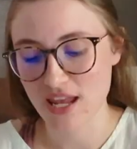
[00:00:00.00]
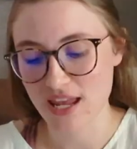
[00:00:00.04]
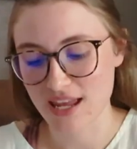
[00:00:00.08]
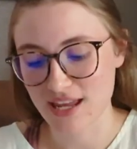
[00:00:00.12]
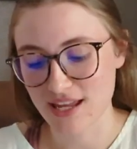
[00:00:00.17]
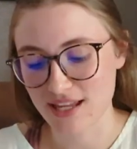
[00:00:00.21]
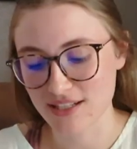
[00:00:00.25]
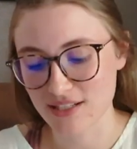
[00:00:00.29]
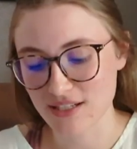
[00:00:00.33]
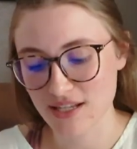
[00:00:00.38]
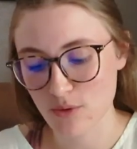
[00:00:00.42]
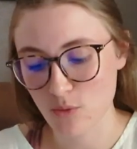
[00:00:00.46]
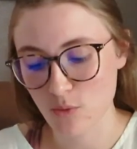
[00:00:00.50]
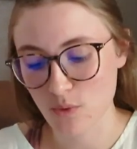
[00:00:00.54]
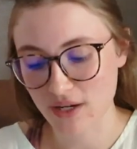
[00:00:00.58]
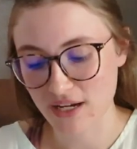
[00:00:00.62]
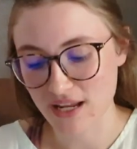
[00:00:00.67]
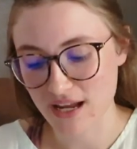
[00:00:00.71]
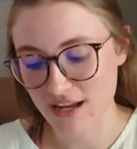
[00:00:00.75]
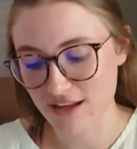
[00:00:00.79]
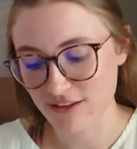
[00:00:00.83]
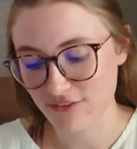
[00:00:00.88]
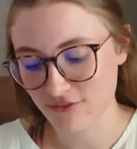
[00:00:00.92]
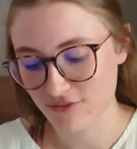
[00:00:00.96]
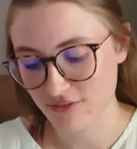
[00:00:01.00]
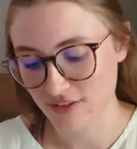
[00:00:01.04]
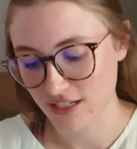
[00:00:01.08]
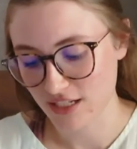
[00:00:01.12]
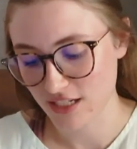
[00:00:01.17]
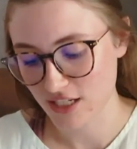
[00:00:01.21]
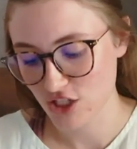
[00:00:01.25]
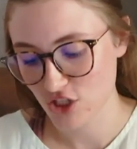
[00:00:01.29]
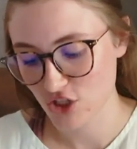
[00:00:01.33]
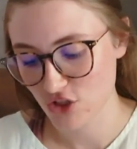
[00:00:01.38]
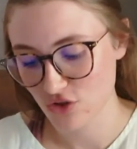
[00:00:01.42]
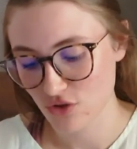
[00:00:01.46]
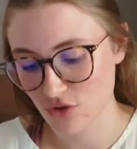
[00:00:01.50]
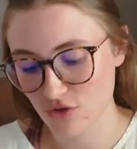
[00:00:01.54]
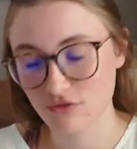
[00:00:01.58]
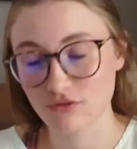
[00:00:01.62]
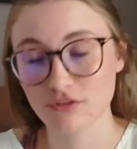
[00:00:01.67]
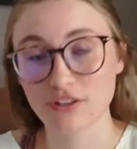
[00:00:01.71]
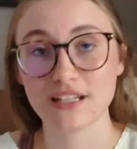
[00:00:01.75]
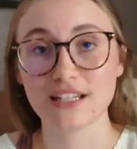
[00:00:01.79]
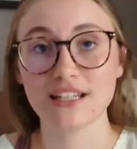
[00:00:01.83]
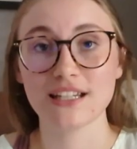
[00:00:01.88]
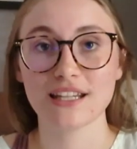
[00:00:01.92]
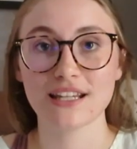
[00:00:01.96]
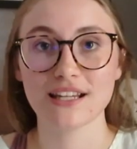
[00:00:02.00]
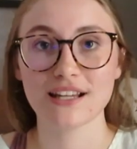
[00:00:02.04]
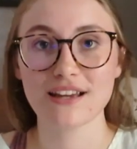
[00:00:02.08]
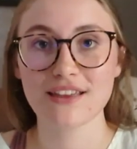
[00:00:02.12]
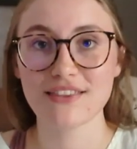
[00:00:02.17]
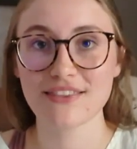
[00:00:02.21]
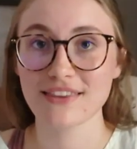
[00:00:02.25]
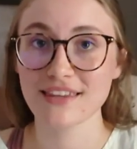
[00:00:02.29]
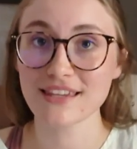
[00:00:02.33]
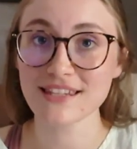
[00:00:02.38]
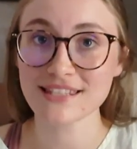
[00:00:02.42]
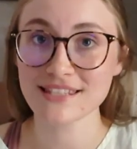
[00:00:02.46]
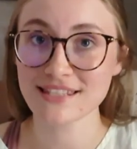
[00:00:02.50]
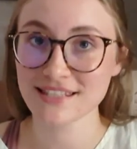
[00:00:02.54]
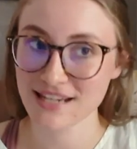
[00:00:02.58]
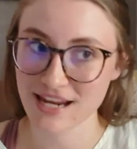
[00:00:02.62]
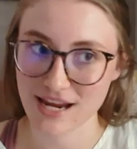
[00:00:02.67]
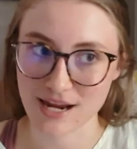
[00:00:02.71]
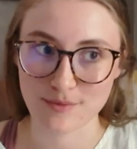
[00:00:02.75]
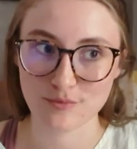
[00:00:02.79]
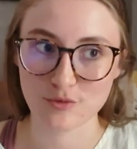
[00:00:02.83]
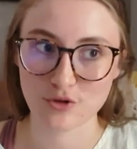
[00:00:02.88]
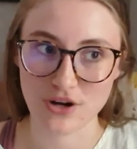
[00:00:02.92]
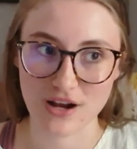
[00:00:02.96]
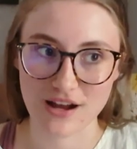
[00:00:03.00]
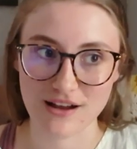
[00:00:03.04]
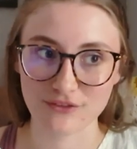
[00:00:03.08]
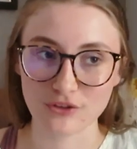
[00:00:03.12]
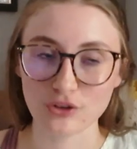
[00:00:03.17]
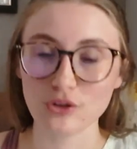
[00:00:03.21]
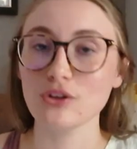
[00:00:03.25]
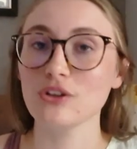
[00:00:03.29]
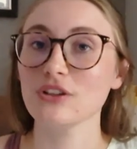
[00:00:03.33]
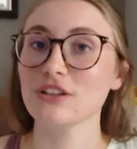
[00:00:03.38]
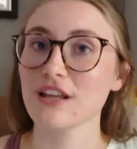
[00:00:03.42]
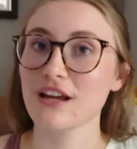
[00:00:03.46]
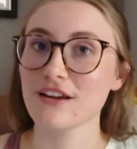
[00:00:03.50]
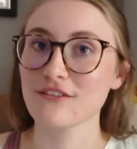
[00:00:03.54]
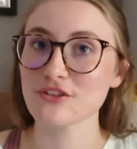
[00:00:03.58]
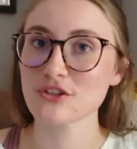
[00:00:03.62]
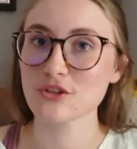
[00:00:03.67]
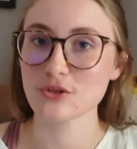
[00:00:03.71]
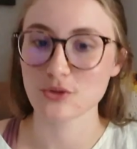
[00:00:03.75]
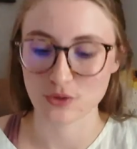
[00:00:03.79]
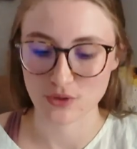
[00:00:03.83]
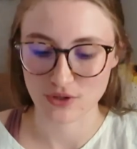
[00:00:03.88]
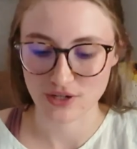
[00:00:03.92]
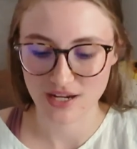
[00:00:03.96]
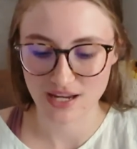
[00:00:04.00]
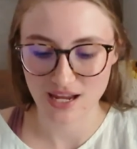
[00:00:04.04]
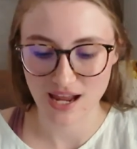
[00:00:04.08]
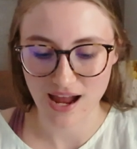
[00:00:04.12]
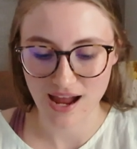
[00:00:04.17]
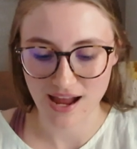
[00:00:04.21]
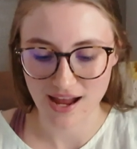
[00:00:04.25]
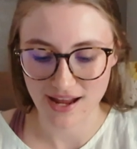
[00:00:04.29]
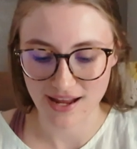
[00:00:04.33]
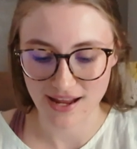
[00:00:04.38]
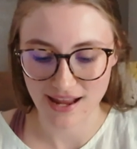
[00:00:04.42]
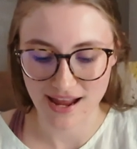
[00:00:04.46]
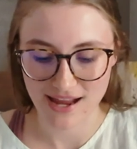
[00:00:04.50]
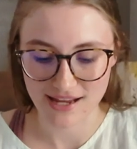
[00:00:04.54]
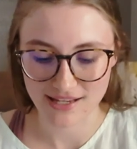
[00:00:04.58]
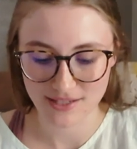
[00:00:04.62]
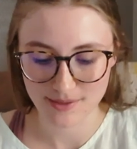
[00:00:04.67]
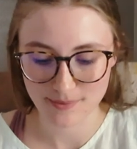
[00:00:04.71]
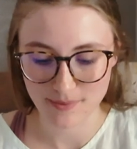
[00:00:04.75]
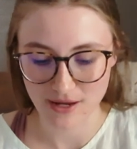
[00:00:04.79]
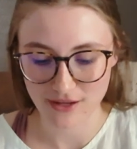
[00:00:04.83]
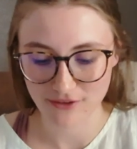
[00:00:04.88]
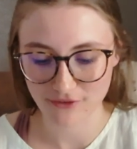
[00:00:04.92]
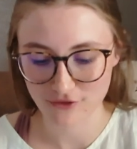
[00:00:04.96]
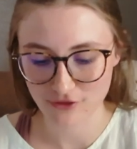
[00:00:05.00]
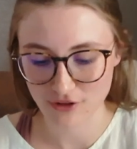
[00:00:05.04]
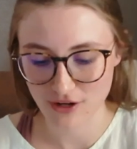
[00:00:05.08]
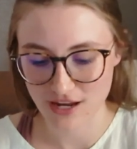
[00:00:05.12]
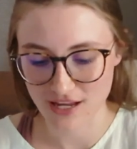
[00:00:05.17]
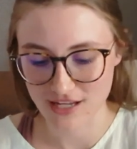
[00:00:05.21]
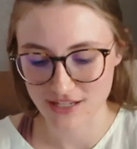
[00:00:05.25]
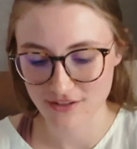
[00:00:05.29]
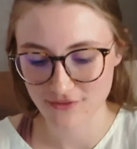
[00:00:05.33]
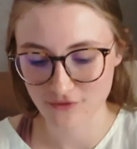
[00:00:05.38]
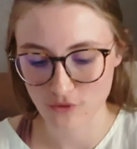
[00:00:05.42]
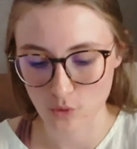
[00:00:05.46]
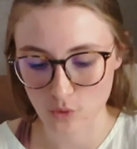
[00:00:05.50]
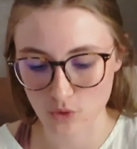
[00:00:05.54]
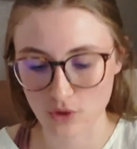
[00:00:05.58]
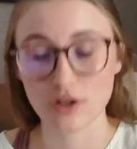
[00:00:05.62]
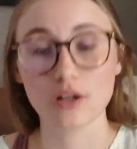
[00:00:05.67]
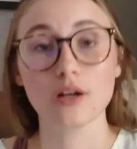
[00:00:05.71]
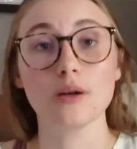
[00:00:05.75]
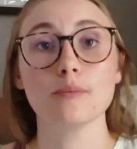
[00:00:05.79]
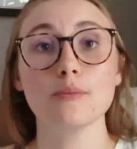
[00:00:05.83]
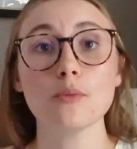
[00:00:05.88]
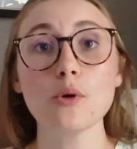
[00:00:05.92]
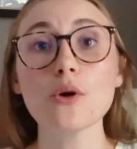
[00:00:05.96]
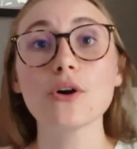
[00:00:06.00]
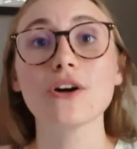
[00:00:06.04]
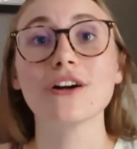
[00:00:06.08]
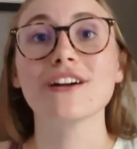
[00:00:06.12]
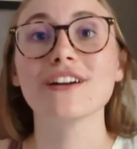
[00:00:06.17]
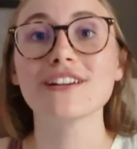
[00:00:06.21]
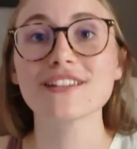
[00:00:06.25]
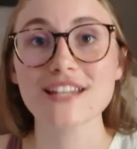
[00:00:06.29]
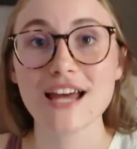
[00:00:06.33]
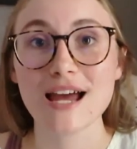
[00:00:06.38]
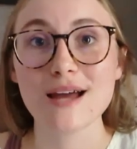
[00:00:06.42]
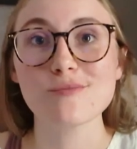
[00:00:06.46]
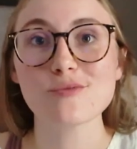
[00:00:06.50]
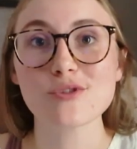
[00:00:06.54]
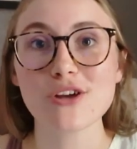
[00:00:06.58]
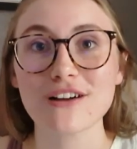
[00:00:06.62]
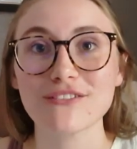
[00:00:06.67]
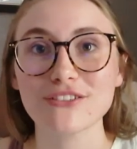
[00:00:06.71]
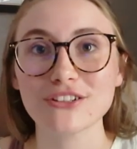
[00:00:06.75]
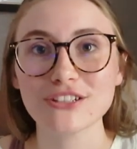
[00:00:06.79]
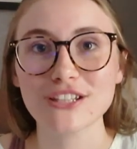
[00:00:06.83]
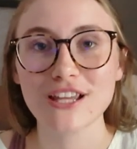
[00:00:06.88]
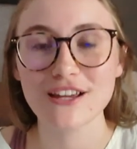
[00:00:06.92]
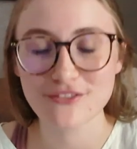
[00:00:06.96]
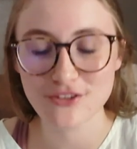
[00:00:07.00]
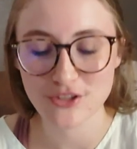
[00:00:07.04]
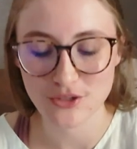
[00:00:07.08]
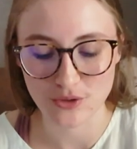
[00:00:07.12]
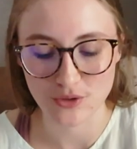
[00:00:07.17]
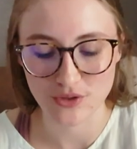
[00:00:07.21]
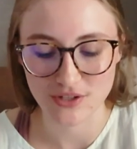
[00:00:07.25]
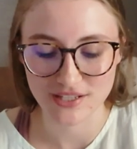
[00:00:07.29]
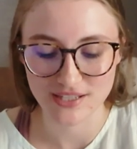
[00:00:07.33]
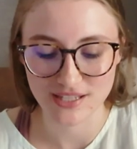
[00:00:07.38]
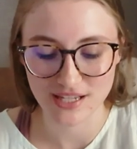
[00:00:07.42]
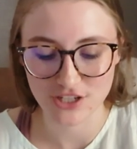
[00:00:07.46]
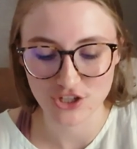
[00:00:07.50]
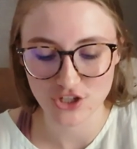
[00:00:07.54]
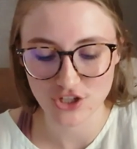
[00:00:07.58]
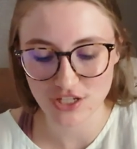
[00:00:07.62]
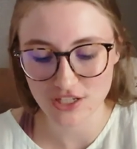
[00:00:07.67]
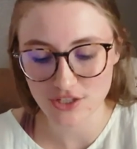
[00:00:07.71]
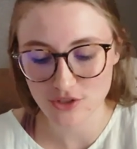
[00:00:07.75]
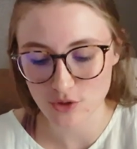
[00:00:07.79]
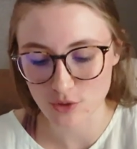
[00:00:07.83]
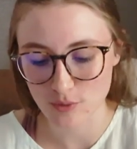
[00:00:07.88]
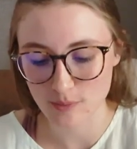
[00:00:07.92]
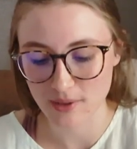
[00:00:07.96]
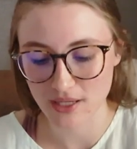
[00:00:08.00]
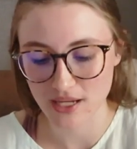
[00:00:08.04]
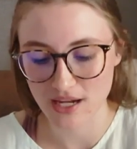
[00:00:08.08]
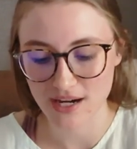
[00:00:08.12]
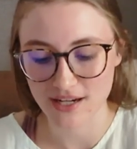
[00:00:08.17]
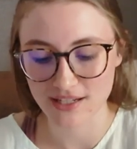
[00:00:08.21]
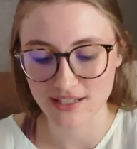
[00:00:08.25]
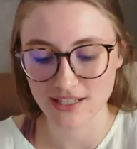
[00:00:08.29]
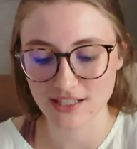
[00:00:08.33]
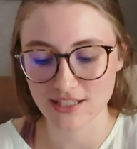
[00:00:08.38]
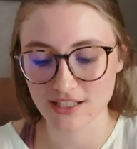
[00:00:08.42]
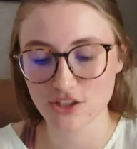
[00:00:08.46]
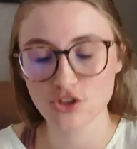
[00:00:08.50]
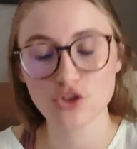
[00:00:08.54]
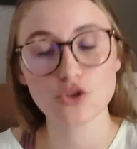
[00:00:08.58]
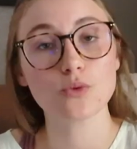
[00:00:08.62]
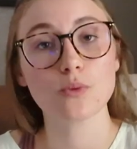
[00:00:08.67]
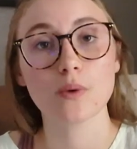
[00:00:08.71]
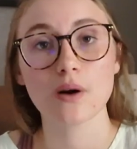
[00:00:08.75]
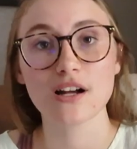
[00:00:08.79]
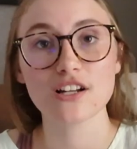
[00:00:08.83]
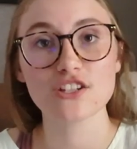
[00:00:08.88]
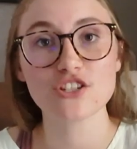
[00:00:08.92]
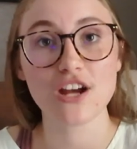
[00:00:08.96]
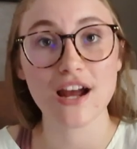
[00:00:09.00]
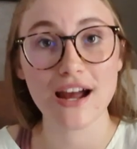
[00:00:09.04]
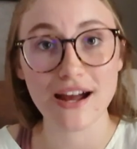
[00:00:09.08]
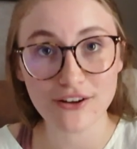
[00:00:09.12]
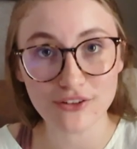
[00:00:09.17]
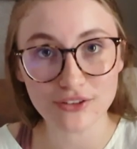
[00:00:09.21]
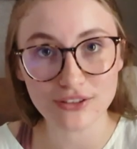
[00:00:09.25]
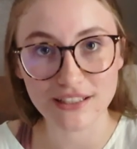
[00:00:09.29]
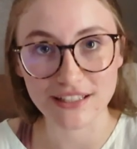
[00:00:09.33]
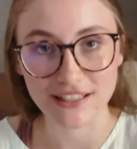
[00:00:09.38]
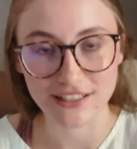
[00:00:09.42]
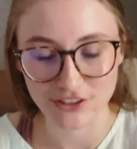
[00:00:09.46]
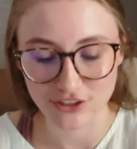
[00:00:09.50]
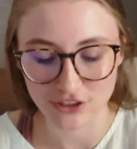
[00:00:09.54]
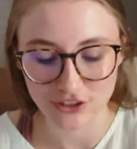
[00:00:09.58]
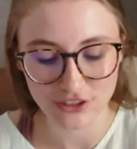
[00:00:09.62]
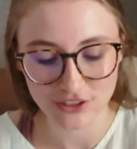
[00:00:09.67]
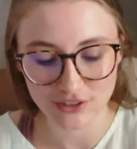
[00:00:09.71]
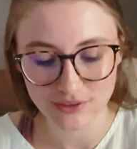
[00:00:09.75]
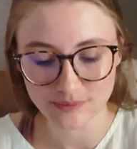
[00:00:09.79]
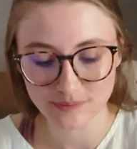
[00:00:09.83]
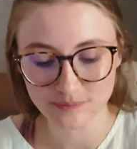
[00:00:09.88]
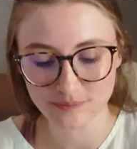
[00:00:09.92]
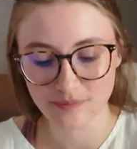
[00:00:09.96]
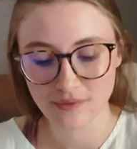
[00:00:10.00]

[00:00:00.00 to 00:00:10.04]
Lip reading: And when I finished reading this time travel love story, I asked my friend for more time travel love stories, and she told me I needed to watch Outlander.